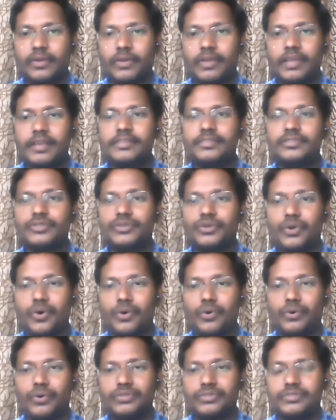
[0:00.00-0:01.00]
okay,
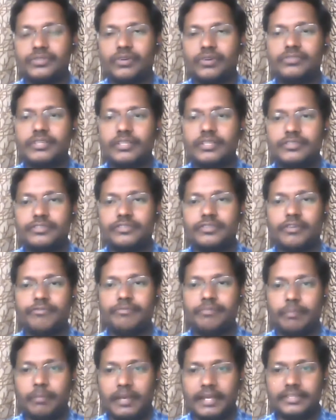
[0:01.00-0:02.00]
scores of test of
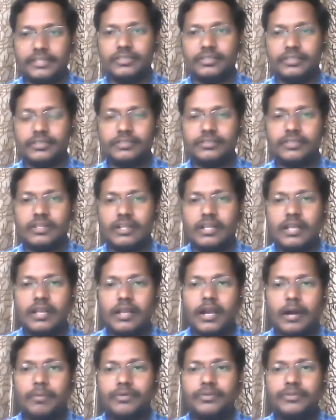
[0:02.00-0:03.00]
measures
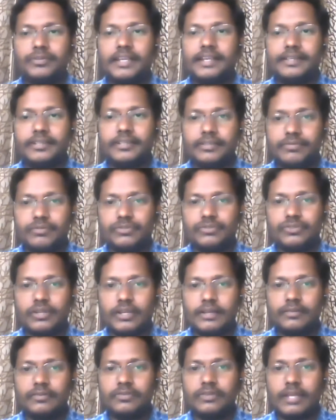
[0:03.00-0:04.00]
about the
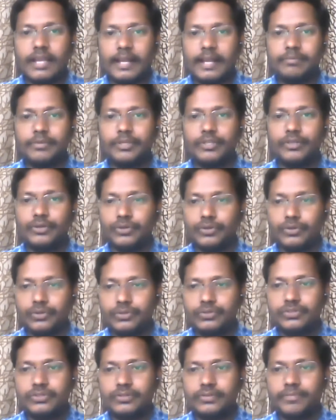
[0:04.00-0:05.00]
individual can be
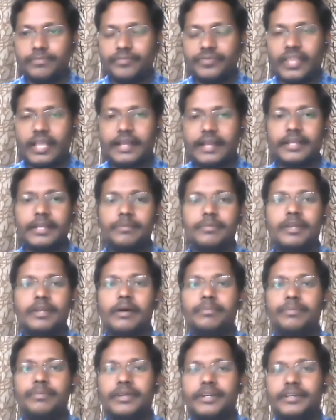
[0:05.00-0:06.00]
used and can be
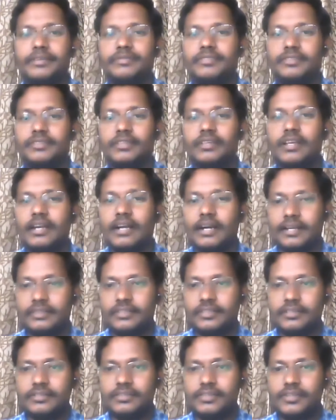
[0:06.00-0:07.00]
compared with the
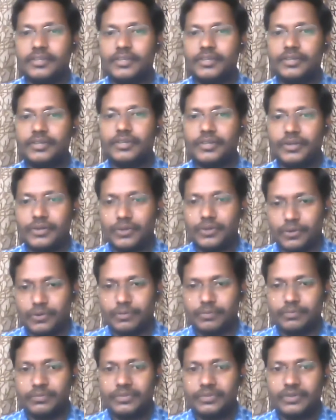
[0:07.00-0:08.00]
other
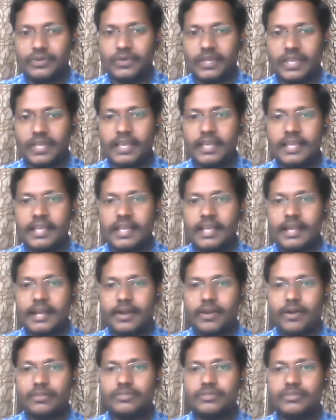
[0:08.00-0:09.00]
group. Okay,
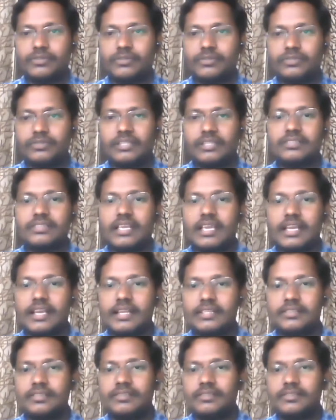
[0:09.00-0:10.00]
and also the
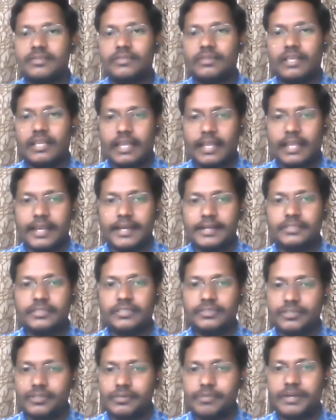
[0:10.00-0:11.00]
scales aid
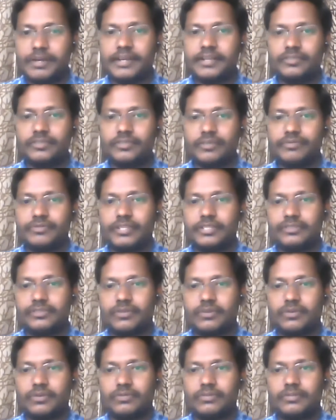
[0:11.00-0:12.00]
interpretation of test
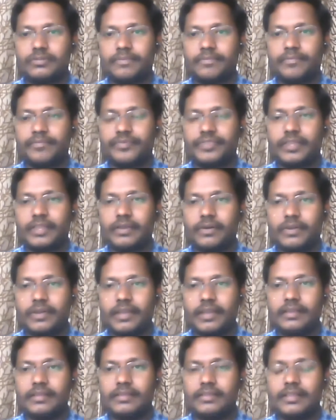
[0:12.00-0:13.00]
scores.
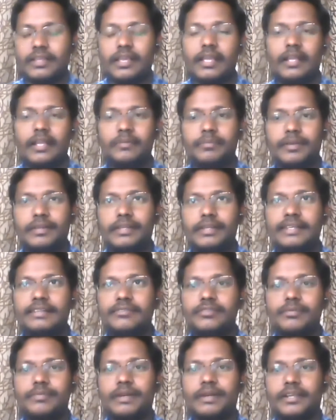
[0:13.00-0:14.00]
Okay, they help in
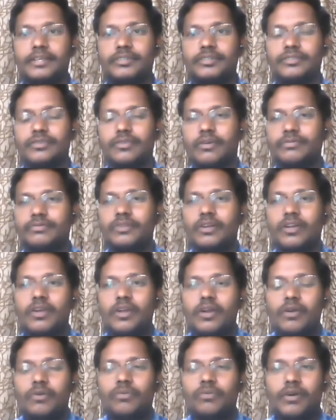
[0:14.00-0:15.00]
interpretation of
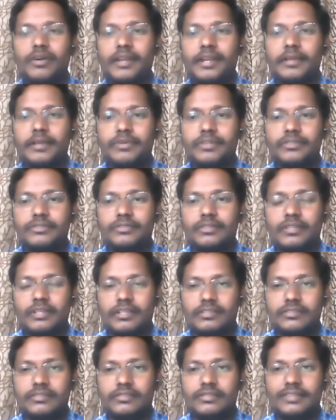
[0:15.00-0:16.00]
what a person
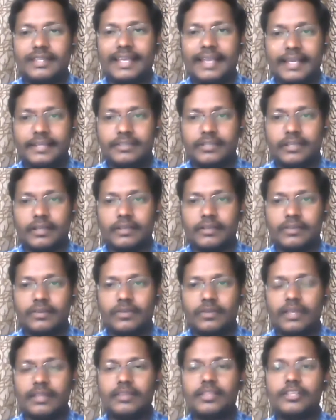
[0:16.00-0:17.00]
is getting.
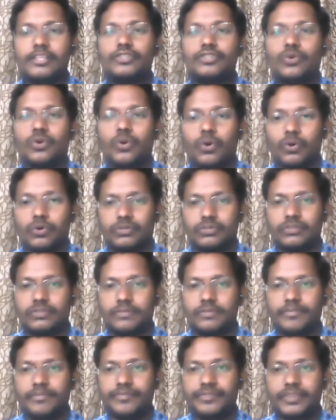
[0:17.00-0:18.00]
Okay, the
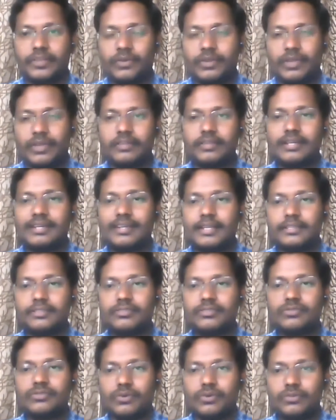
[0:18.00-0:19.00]
scores. Okay, the
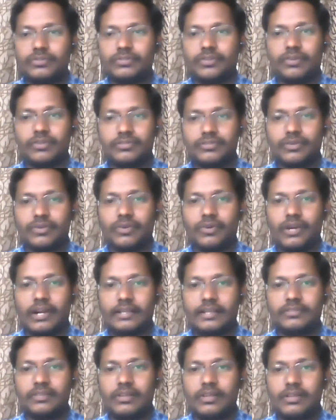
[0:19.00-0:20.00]
test scores are also called
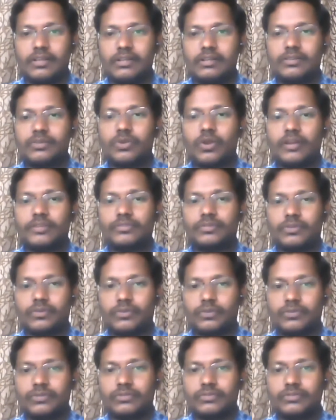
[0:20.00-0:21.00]
as raw
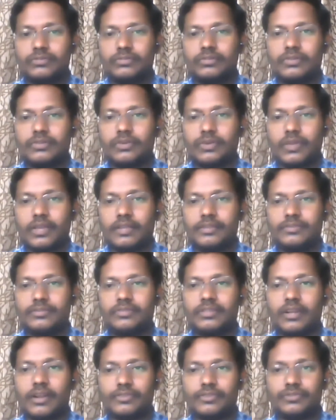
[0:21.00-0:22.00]
scores. Okay, so
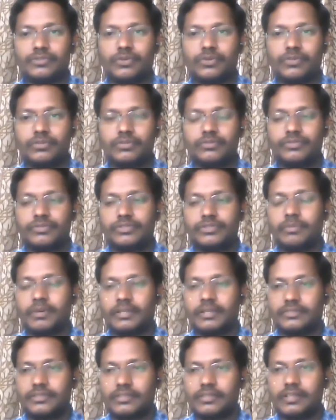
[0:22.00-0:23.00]
the raw scores which a
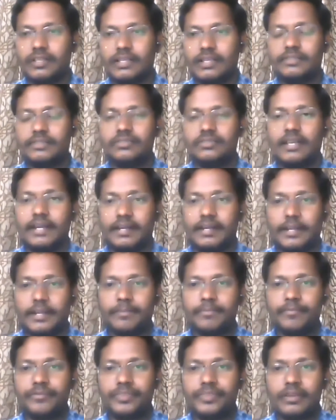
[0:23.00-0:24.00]
person is
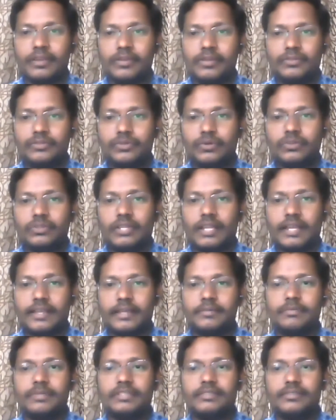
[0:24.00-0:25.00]
getting, so they
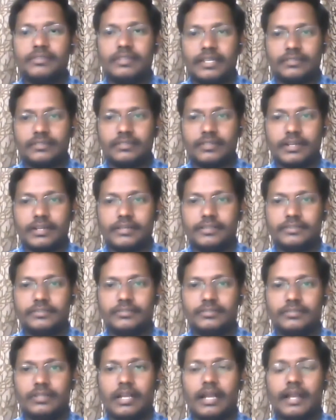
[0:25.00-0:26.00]
can be tested
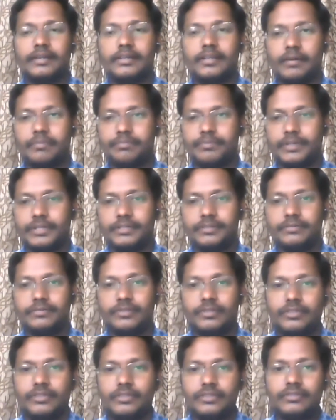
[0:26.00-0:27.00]
and compared
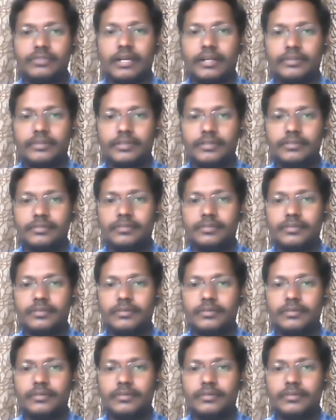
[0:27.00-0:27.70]
with the other